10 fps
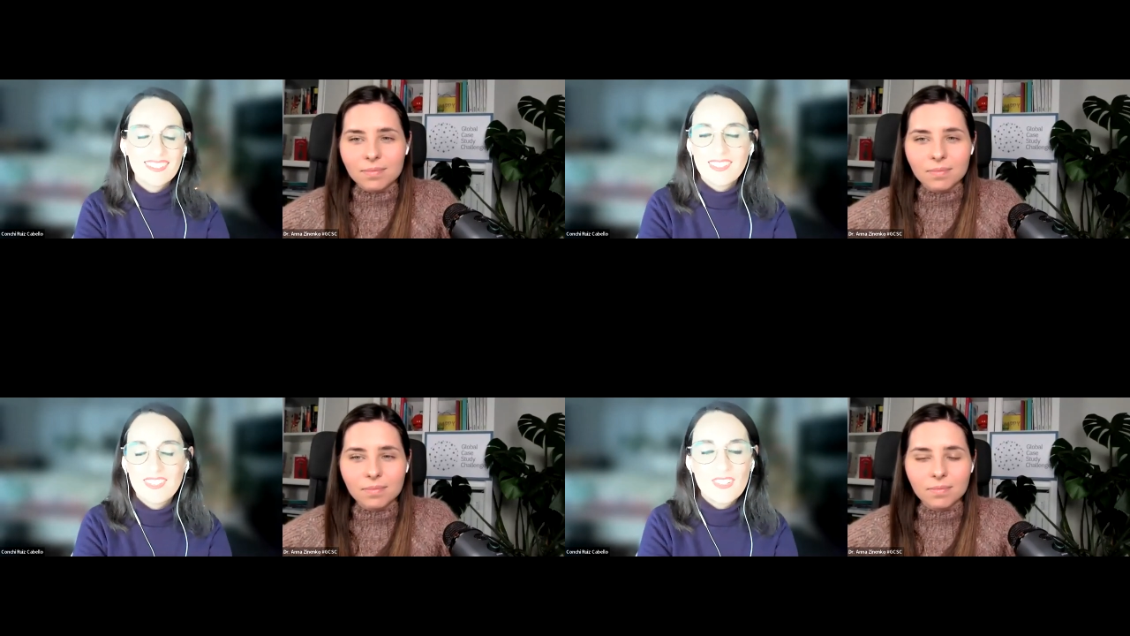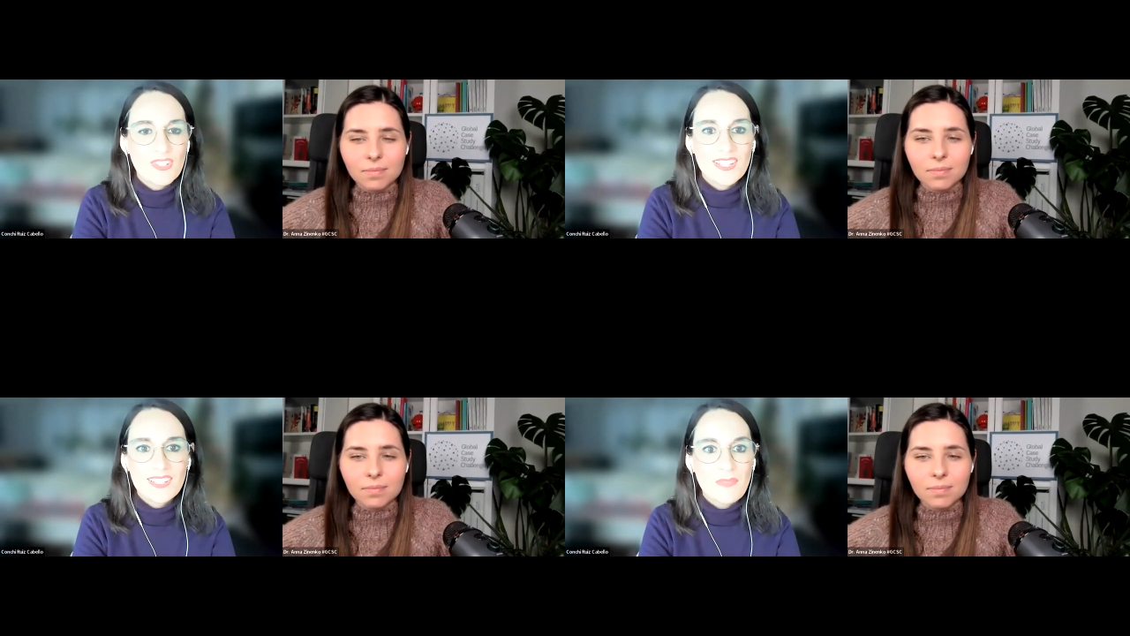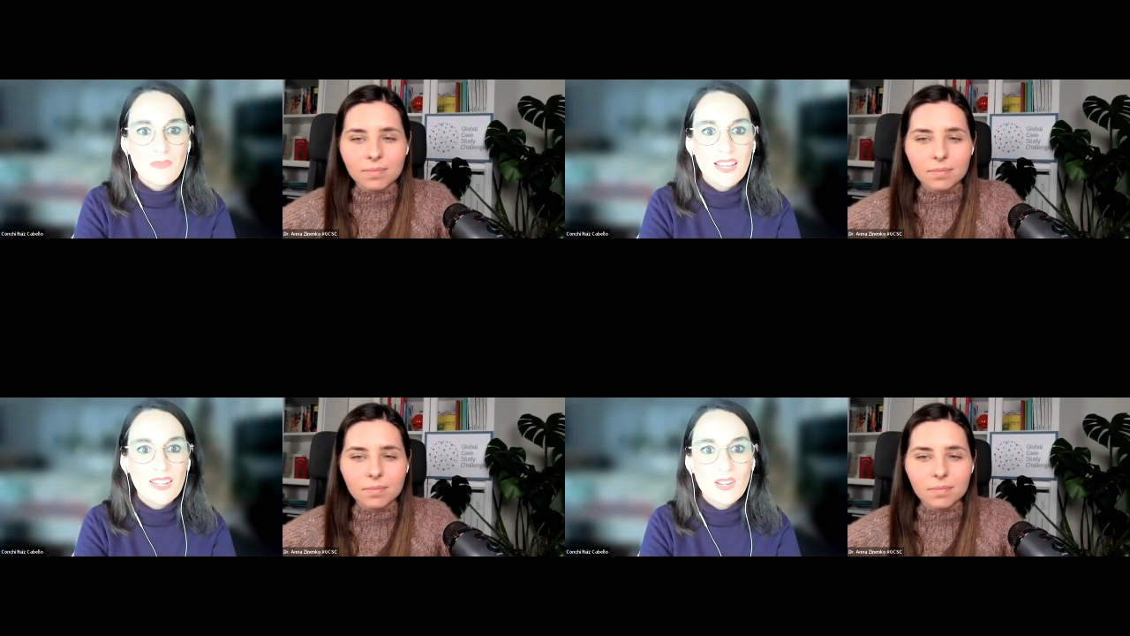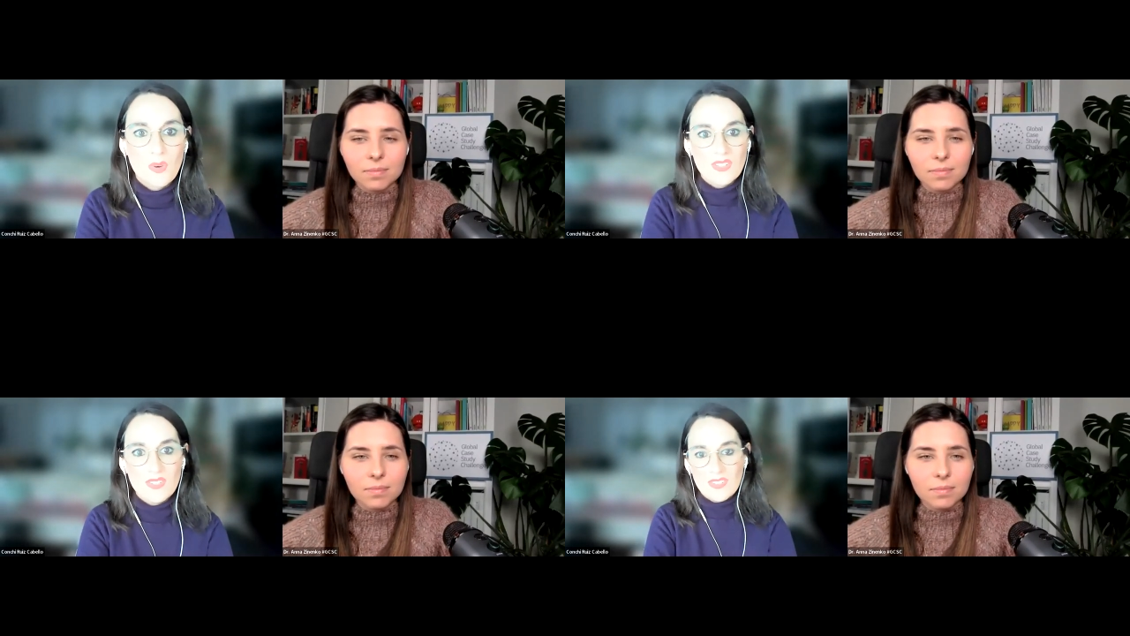Speaker 1: you know, just send me any
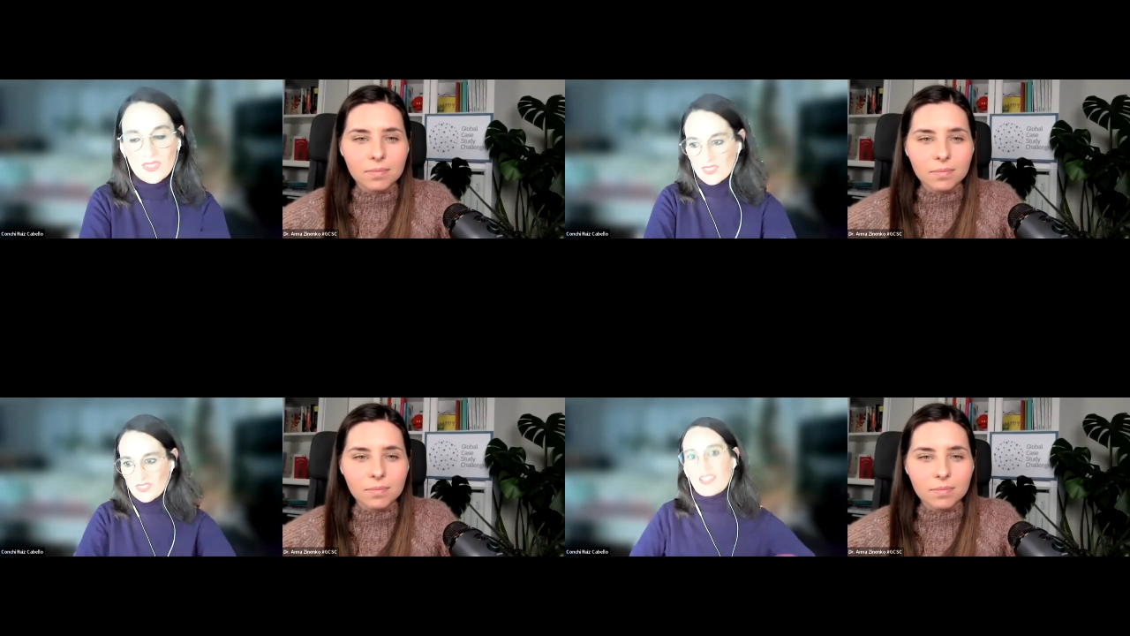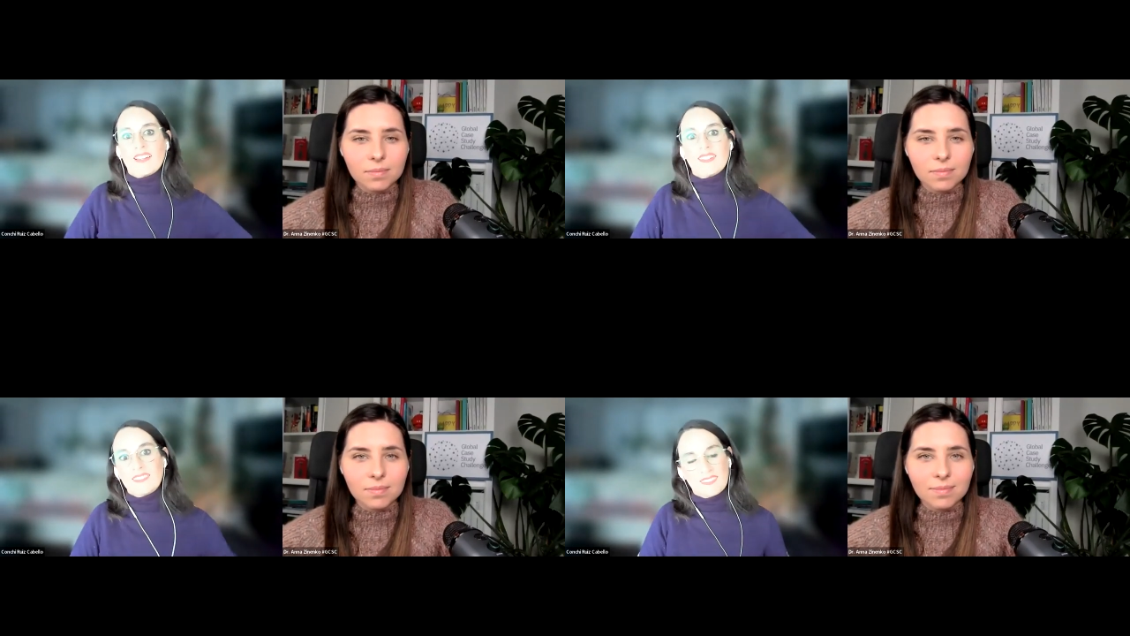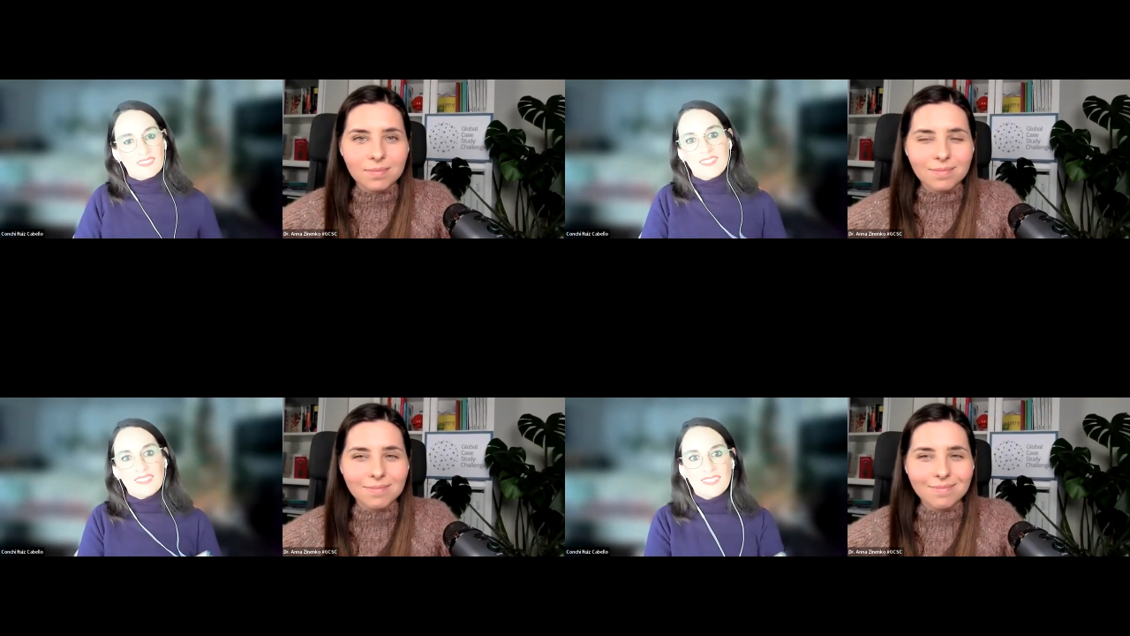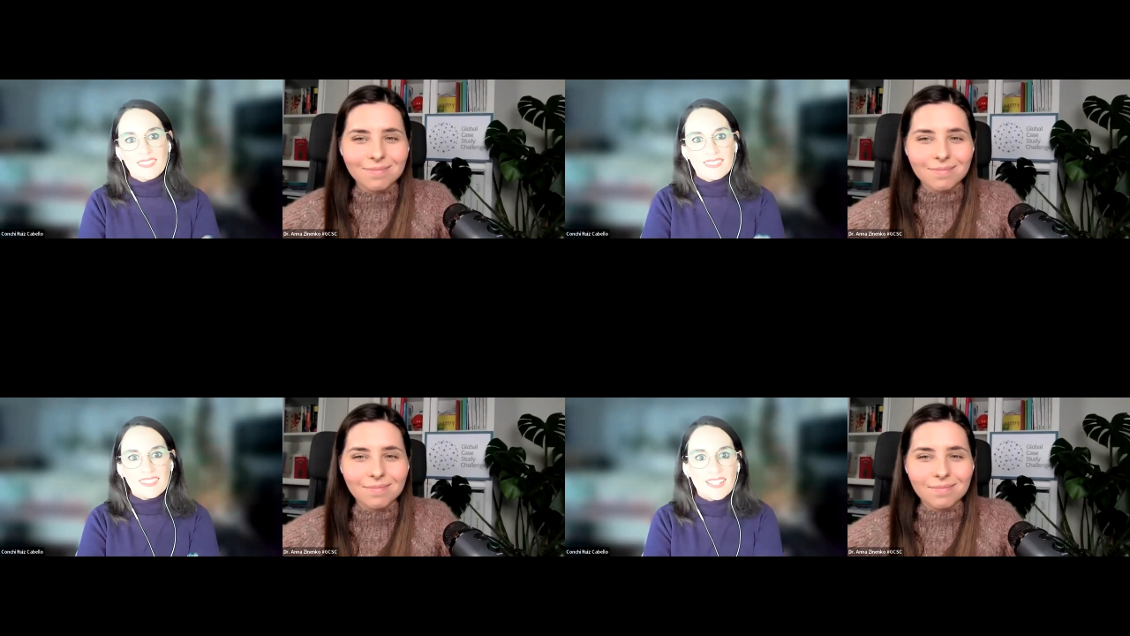questions, and,
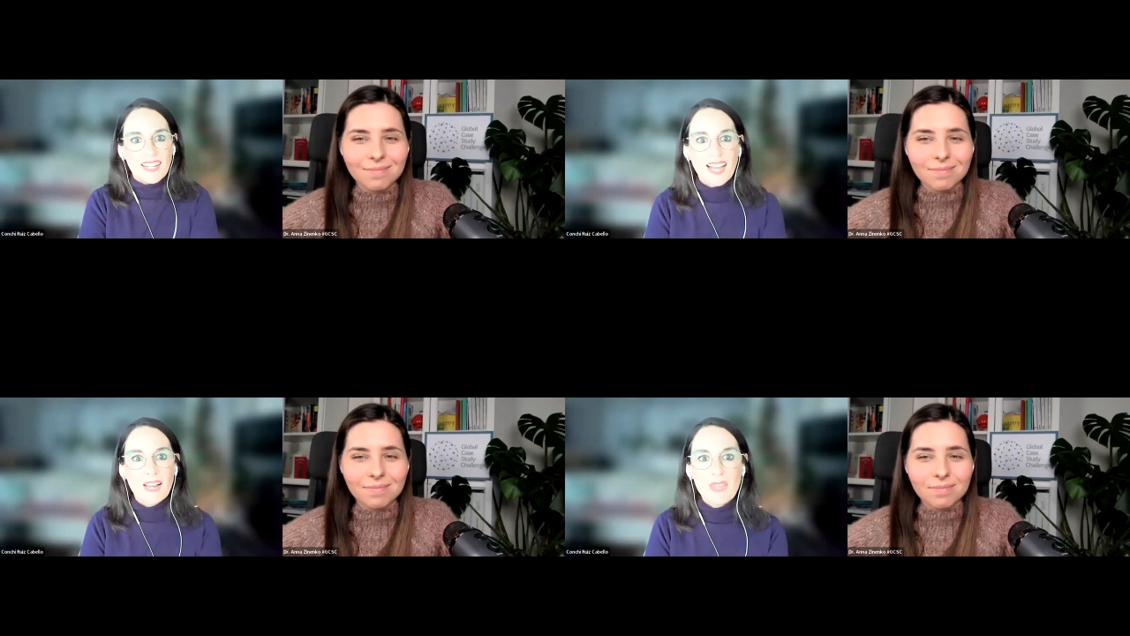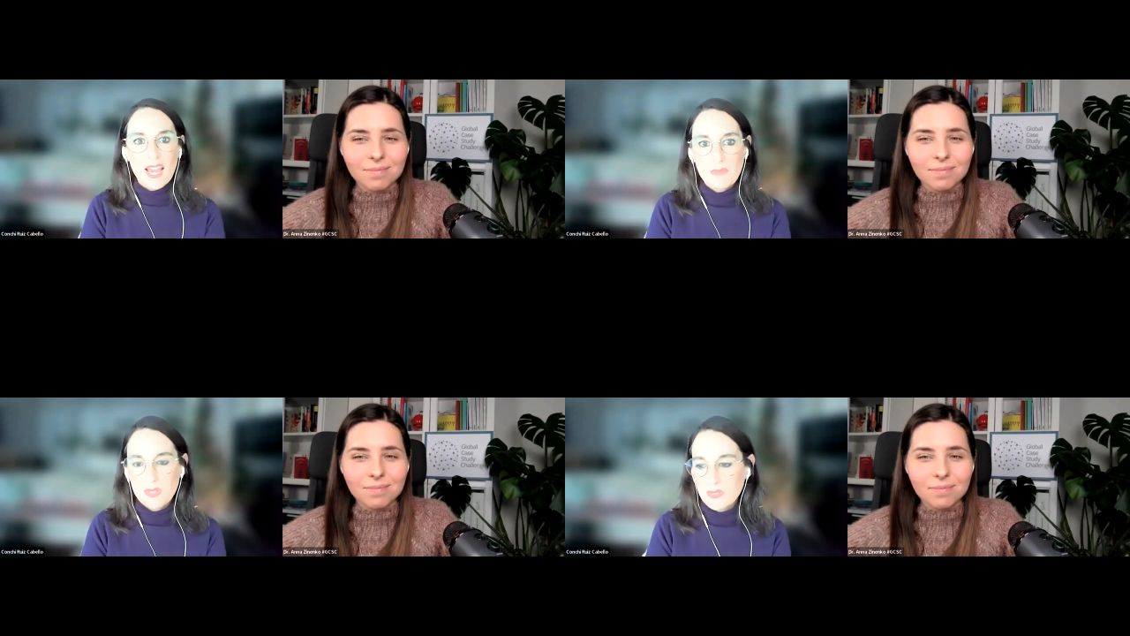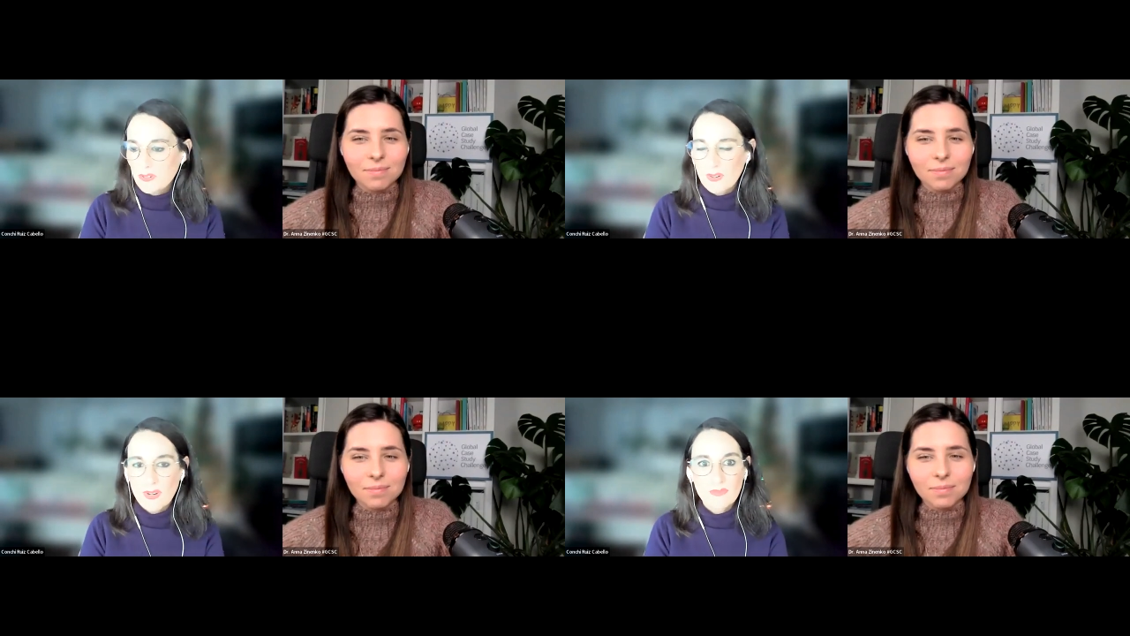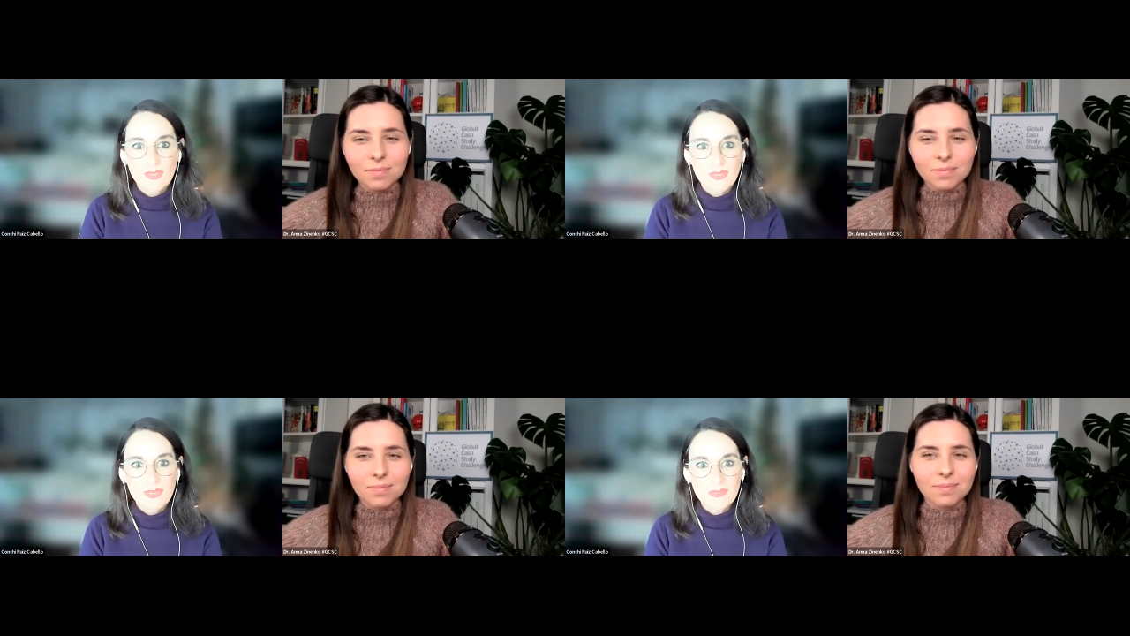and I'll be happy to follow up
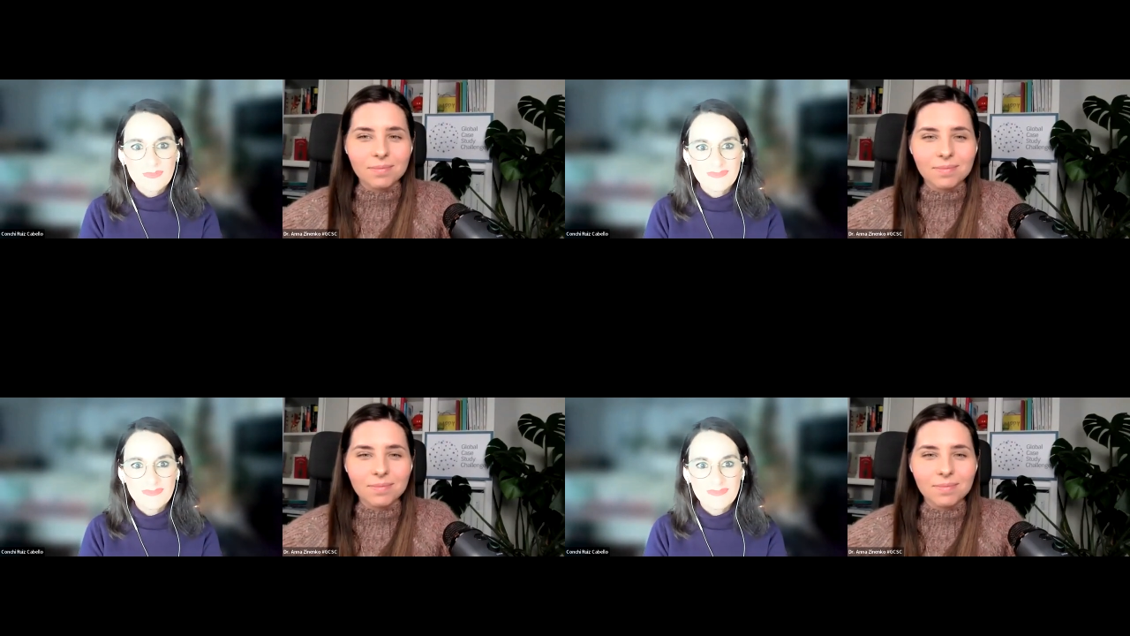with you.